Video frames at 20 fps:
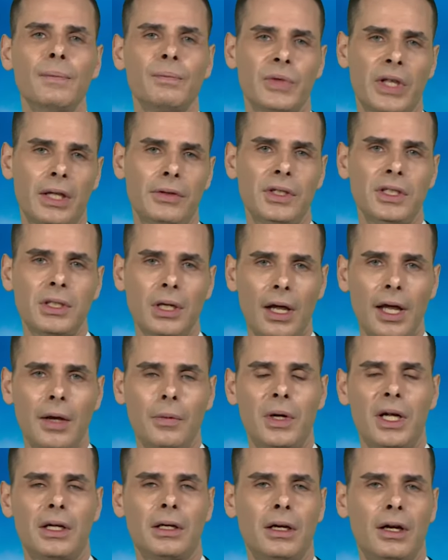and the
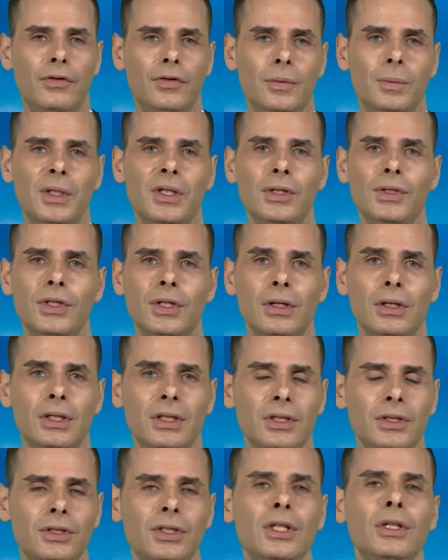Taiwan government is going to
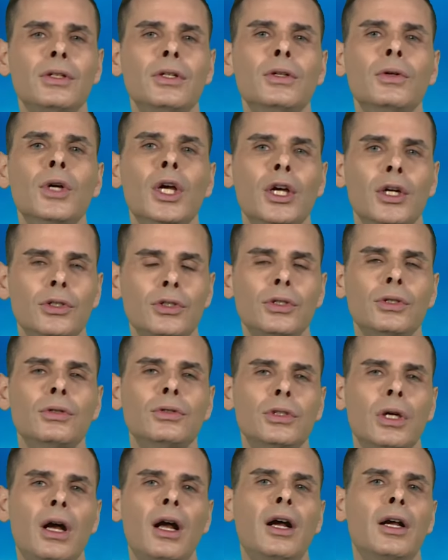continue to
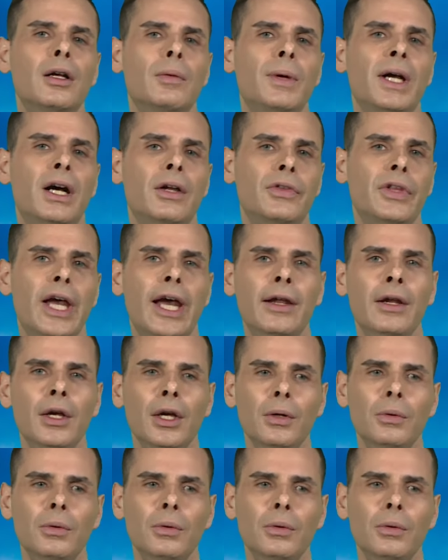talk about that.